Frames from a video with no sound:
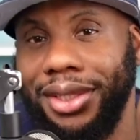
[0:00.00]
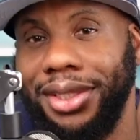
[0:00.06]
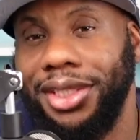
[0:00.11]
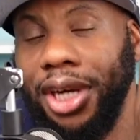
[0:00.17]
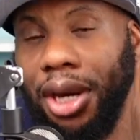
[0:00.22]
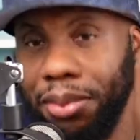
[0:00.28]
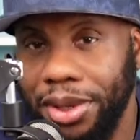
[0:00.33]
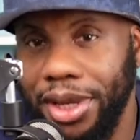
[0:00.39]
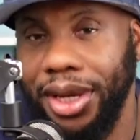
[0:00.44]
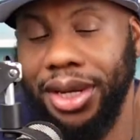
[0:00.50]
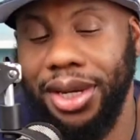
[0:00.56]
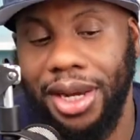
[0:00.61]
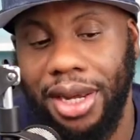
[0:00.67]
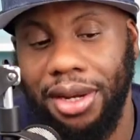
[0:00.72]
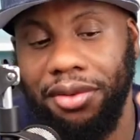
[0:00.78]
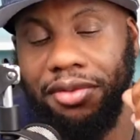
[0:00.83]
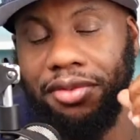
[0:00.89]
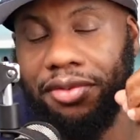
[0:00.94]

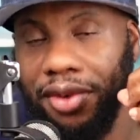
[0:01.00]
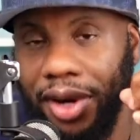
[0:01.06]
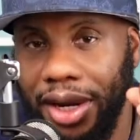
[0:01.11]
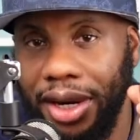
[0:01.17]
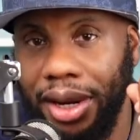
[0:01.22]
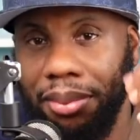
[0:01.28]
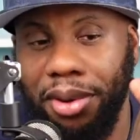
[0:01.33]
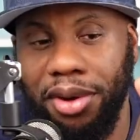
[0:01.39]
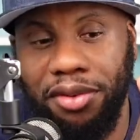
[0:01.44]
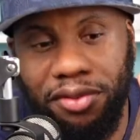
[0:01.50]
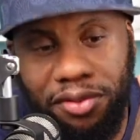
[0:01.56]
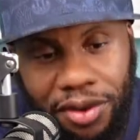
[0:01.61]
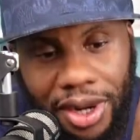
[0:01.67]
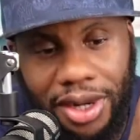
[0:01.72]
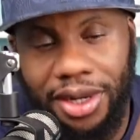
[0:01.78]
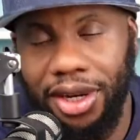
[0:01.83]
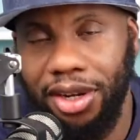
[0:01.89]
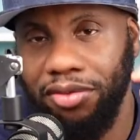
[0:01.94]
Jamaican fan. I'm a
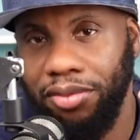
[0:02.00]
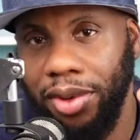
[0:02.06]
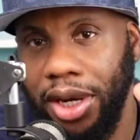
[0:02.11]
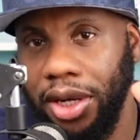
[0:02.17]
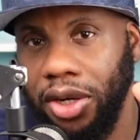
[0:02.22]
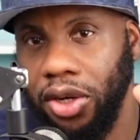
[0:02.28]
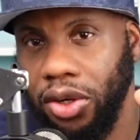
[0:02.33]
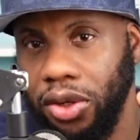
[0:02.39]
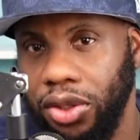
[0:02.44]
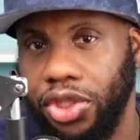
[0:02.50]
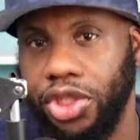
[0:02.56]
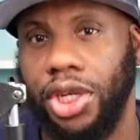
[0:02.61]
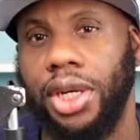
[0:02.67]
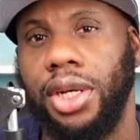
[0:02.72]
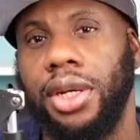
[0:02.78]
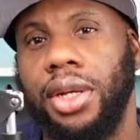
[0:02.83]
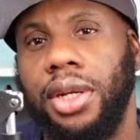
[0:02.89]
fan of my culture.